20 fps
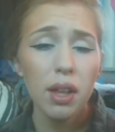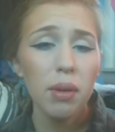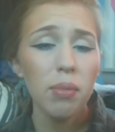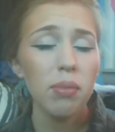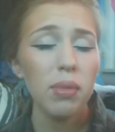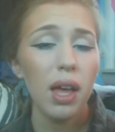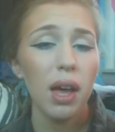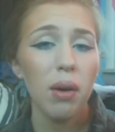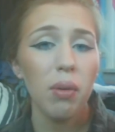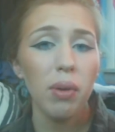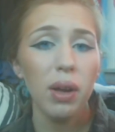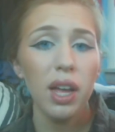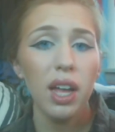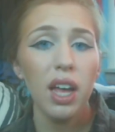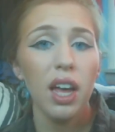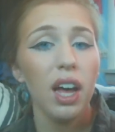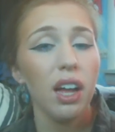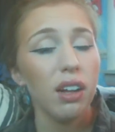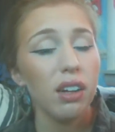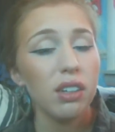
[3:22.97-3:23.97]
That
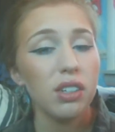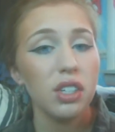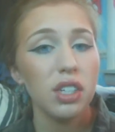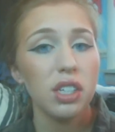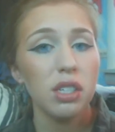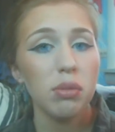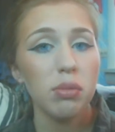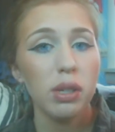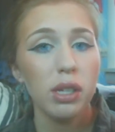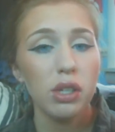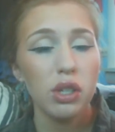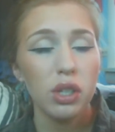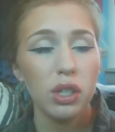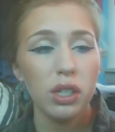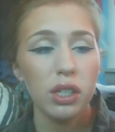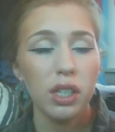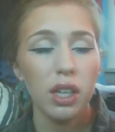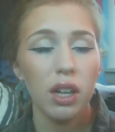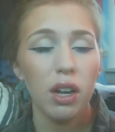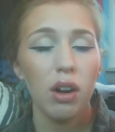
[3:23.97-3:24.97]
way, I could just make
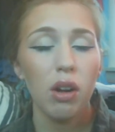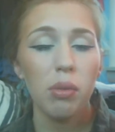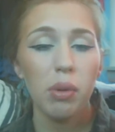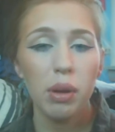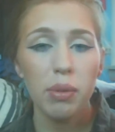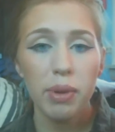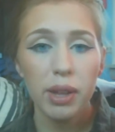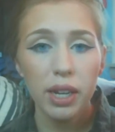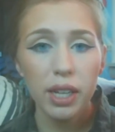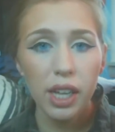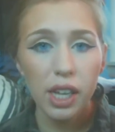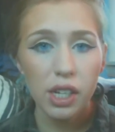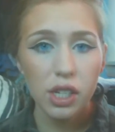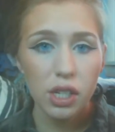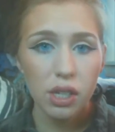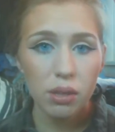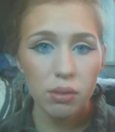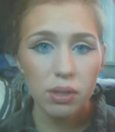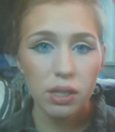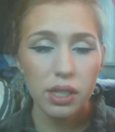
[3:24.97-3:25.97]
sure that all my
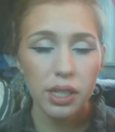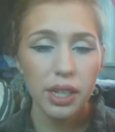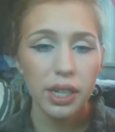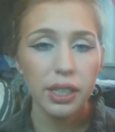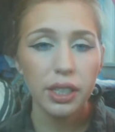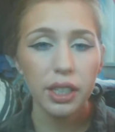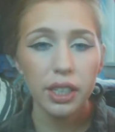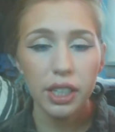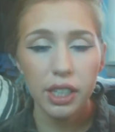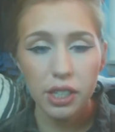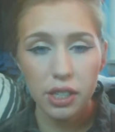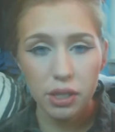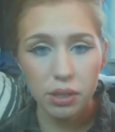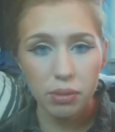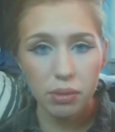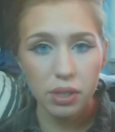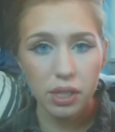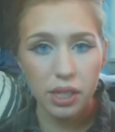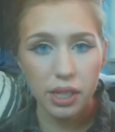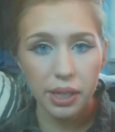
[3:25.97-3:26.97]
medication was there, the kitchen
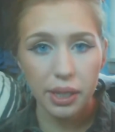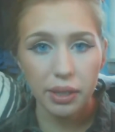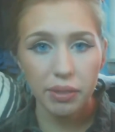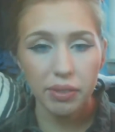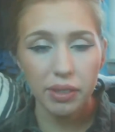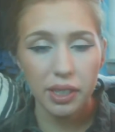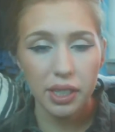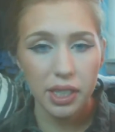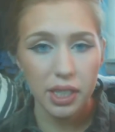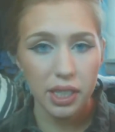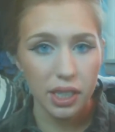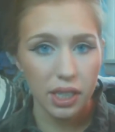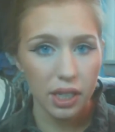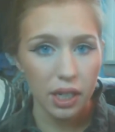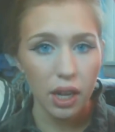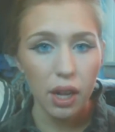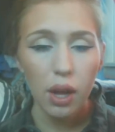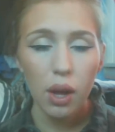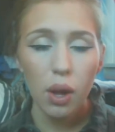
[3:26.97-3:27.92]
was there if I needed